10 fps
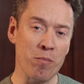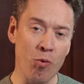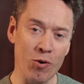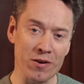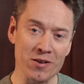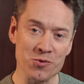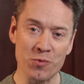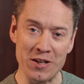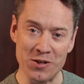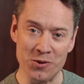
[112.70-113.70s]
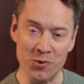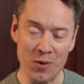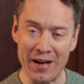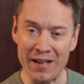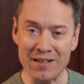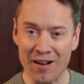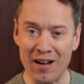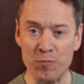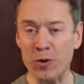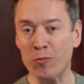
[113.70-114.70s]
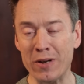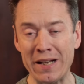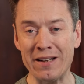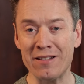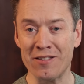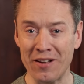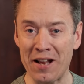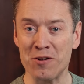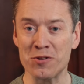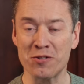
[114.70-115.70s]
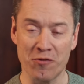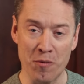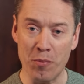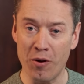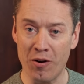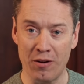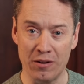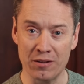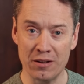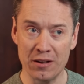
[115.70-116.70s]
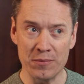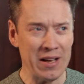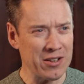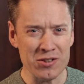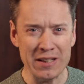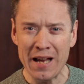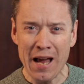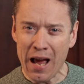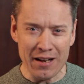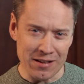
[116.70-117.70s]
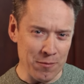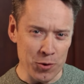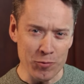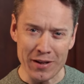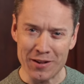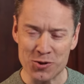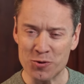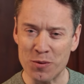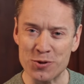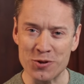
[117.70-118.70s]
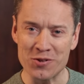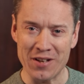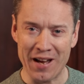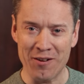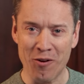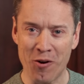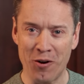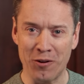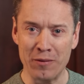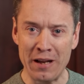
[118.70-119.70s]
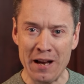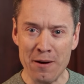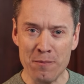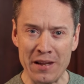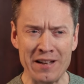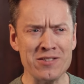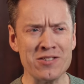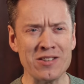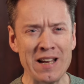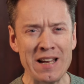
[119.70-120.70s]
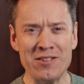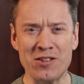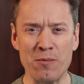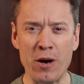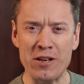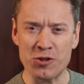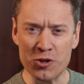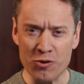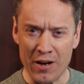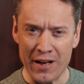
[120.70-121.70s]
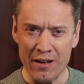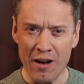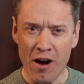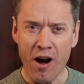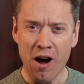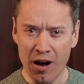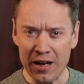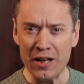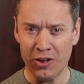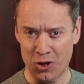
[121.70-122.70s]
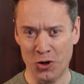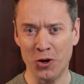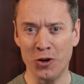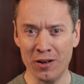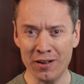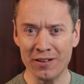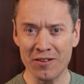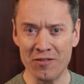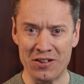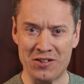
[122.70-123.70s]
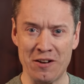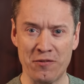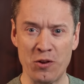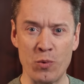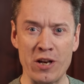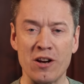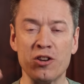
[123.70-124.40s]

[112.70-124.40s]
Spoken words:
important we do anytime we read the letters from Paul, actually, anytime we read the scriptures at all, is in some ways to try and unlearn the stuff that we